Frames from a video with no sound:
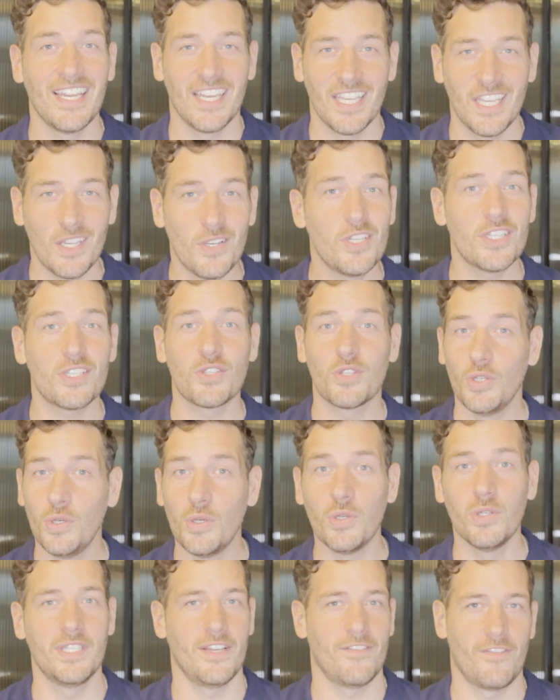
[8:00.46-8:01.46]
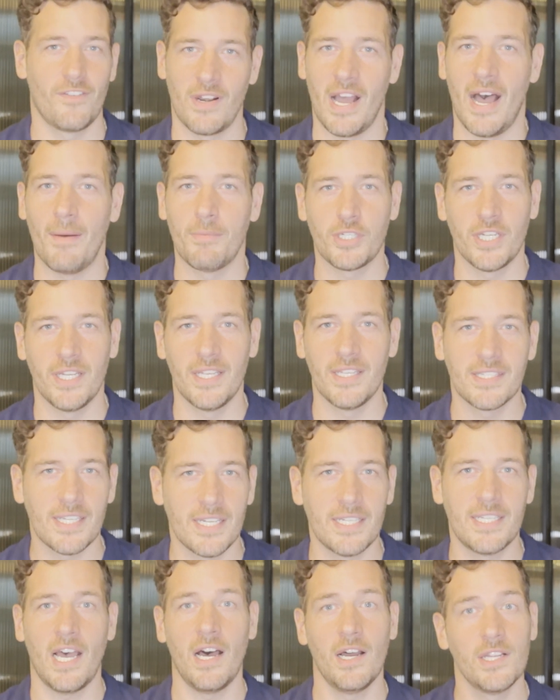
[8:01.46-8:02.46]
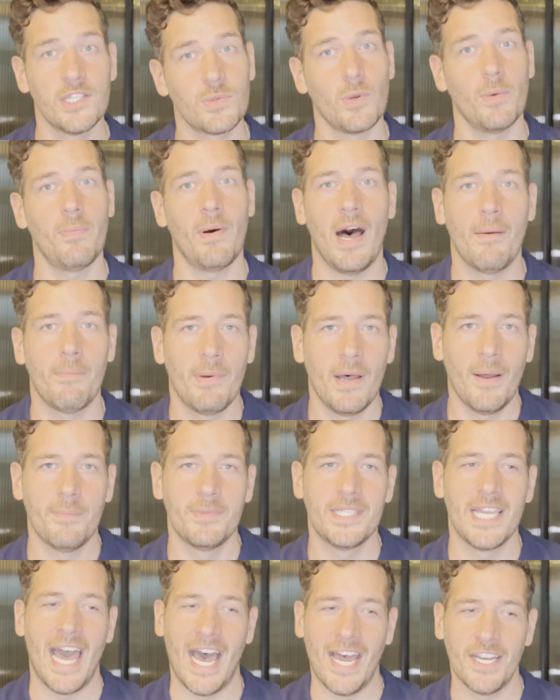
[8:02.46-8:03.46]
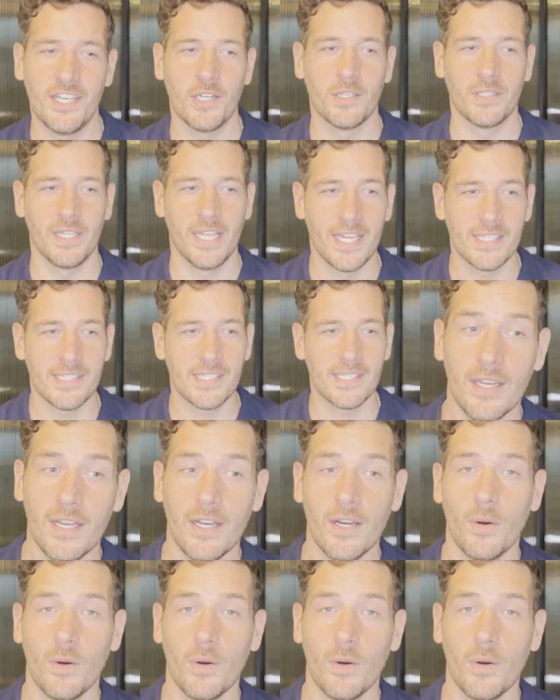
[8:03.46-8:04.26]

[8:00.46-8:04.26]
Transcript: you can just Google different options and tons will pop up to add to your list.